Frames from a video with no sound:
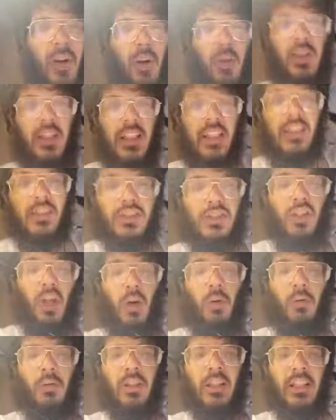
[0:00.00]
already
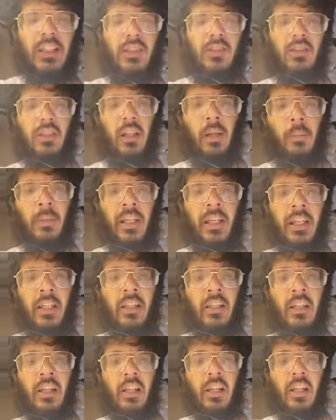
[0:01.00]
shown this. I
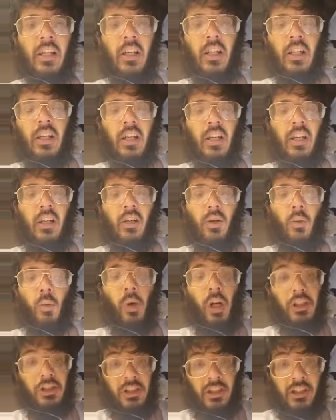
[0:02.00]
mean,
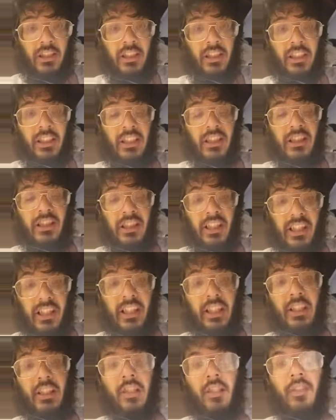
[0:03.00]
Washington,
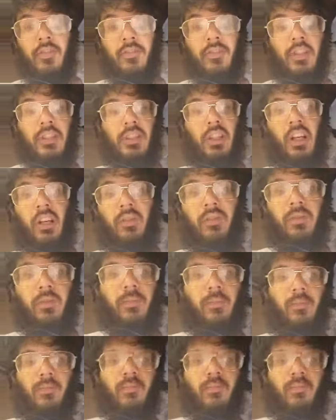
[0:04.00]
D.C., first off,